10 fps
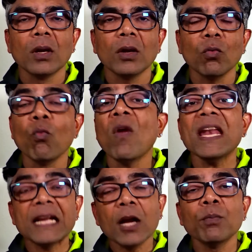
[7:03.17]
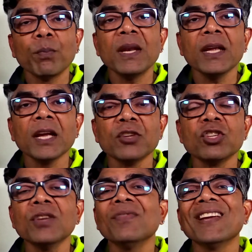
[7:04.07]
When company
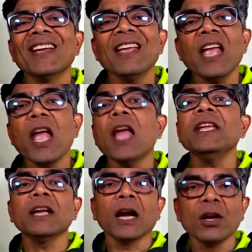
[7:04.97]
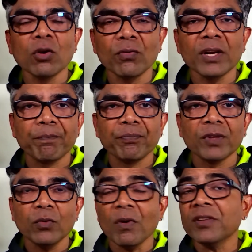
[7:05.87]
achieve any kind of income,
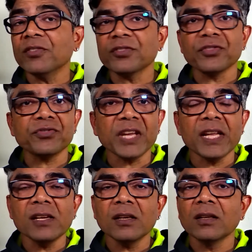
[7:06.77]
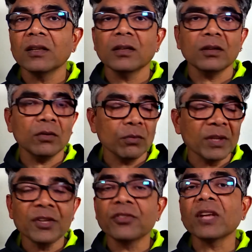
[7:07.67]
whether it's a sale, whether
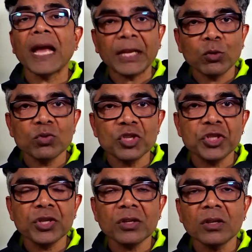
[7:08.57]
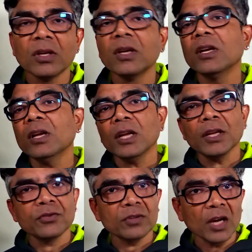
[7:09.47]
it's an acquisition,
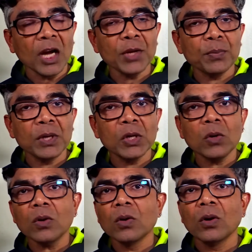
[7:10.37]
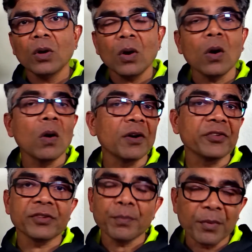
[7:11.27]
it's an IPO or
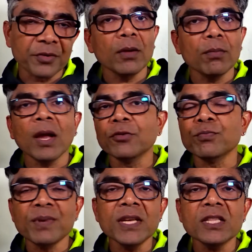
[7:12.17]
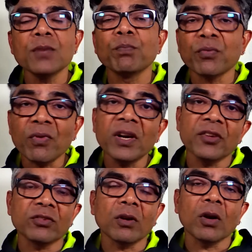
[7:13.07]
some merger, as being the preferred
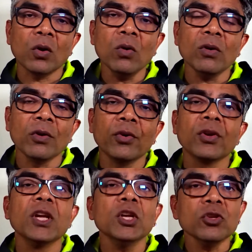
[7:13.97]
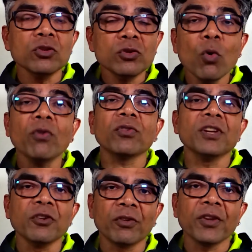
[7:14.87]
stockholder, your
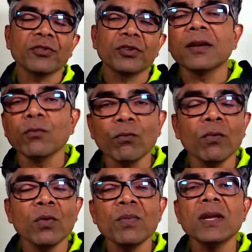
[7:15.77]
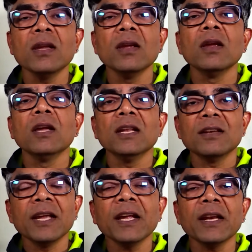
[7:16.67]
interest will be
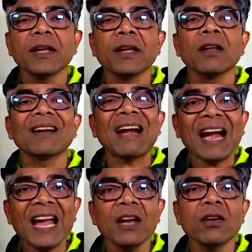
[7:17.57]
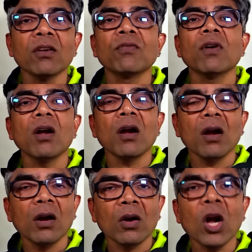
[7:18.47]
taken care ahead of
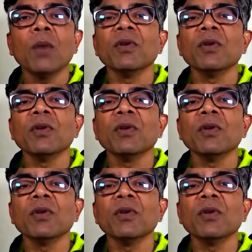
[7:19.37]
common